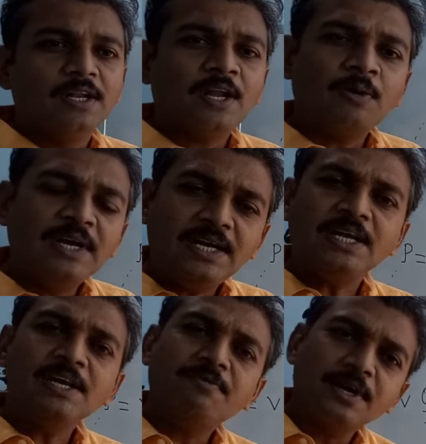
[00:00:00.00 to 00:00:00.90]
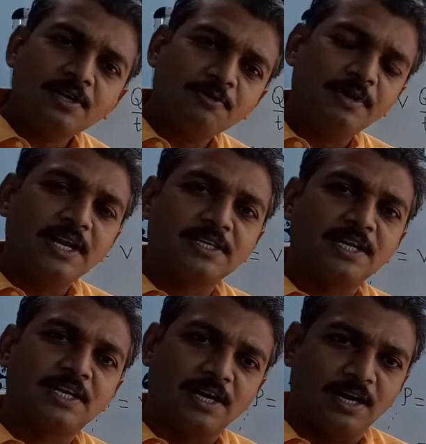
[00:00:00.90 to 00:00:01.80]
Now heating effect of
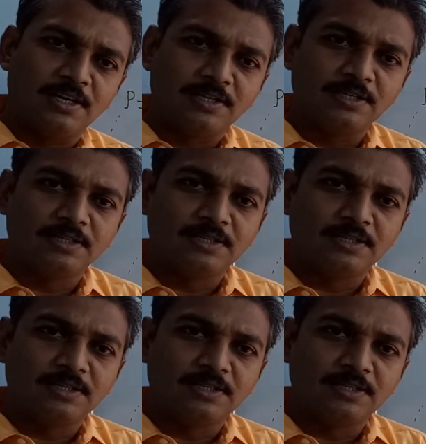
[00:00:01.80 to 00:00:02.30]
electric current,